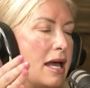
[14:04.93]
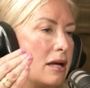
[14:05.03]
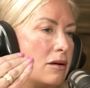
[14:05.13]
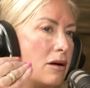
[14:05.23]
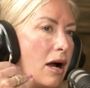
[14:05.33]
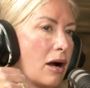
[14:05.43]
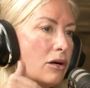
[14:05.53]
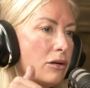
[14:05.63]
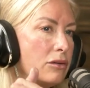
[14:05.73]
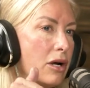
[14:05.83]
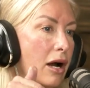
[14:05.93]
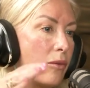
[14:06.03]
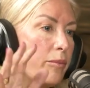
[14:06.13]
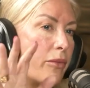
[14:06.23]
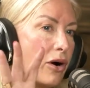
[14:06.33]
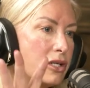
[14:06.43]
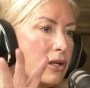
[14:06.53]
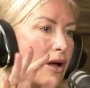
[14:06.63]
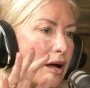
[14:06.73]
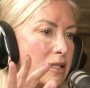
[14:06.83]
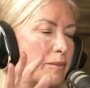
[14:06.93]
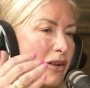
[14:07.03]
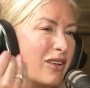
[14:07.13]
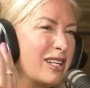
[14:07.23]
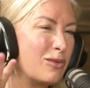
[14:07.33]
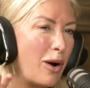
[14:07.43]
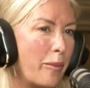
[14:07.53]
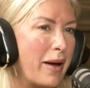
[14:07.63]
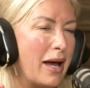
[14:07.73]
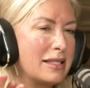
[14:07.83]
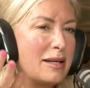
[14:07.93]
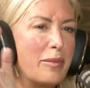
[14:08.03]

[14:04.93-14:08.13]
And our partial hospital is robust.